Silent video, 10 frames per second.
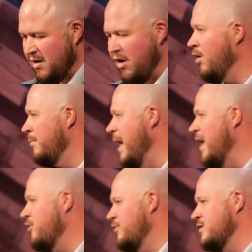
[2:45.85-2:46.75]
All
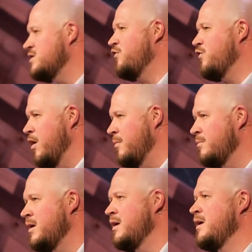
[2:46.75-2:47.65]
matter is
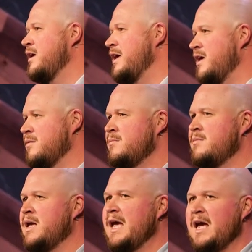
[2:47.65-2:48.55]
from
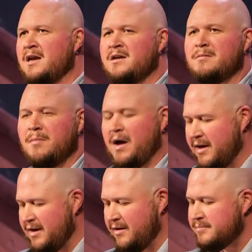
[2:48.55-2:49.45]
Him and
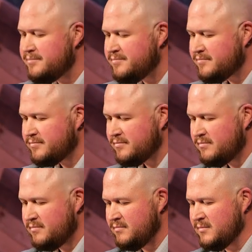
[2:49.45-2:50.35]
by Him.
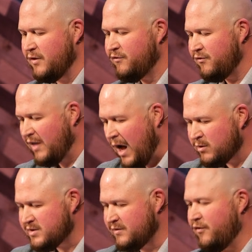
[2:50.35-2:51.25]
The
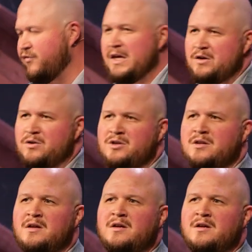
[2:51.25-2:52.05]
flowers of the field,